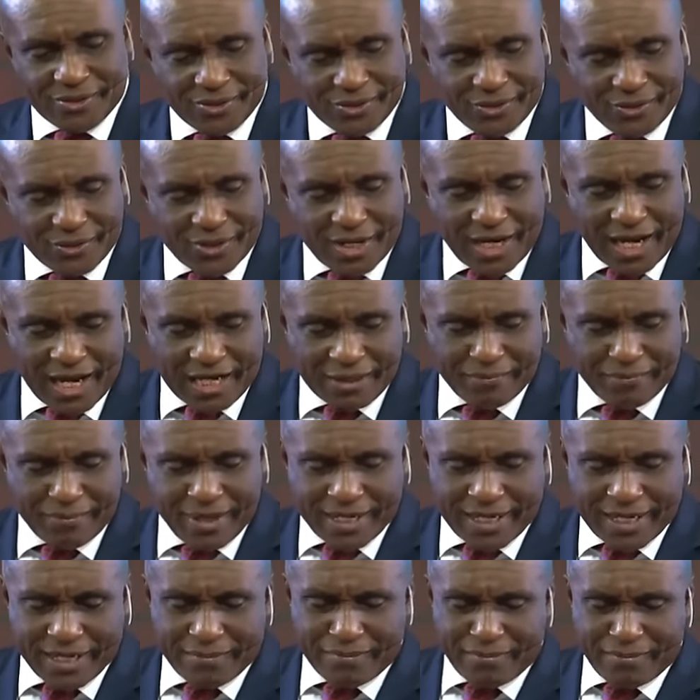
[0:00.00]
You can't
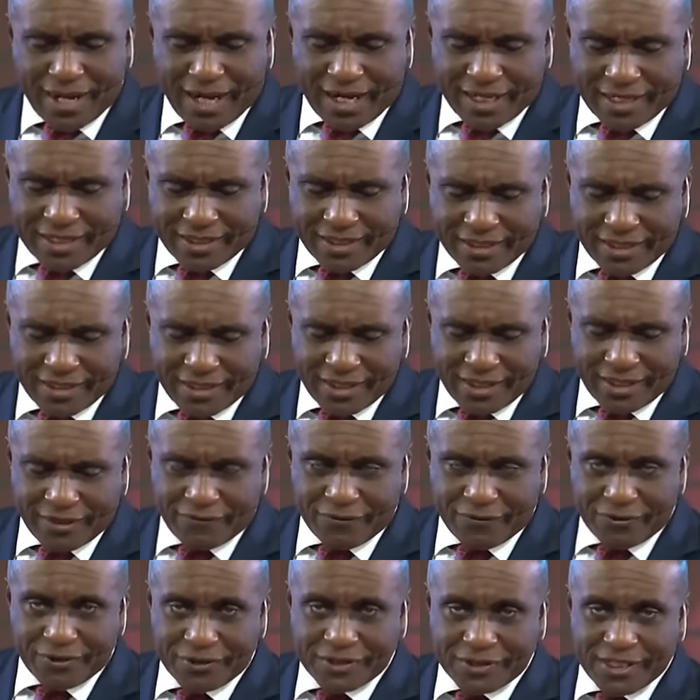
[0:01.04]
make a mark if
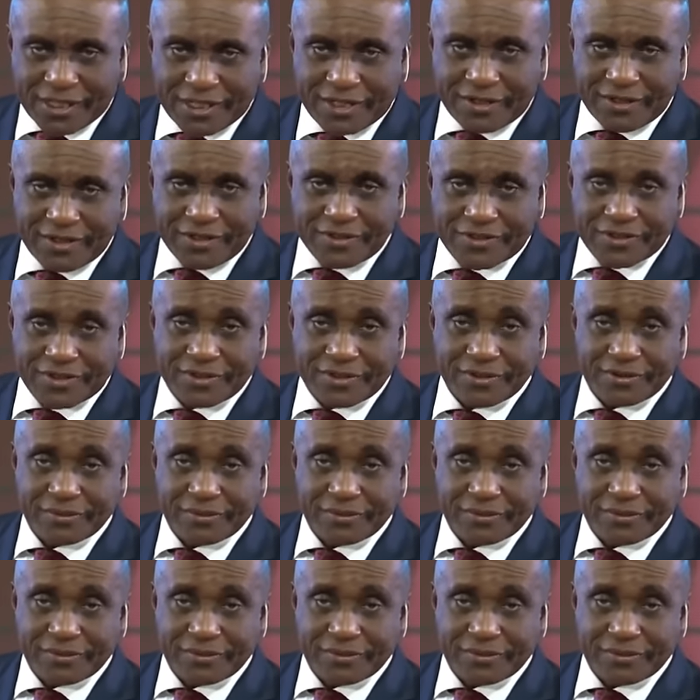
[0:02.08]
you don't take a risk.